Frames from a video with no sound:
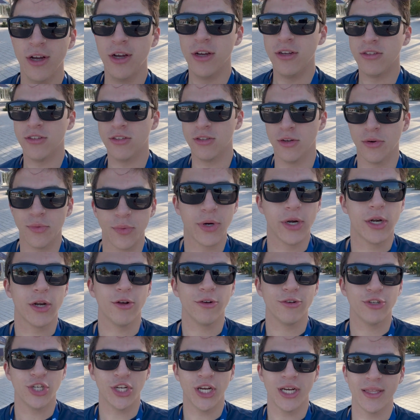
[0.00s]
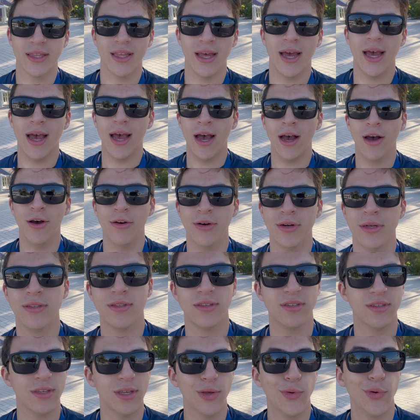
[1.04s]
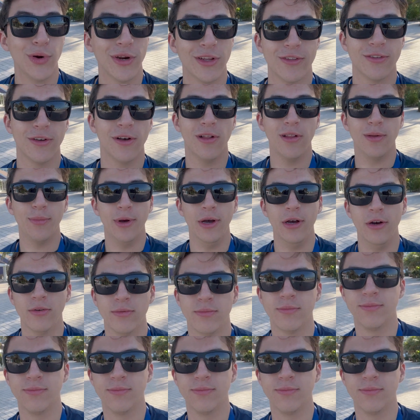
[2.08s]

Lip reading: So we're gonna go check that out and see what it's all about.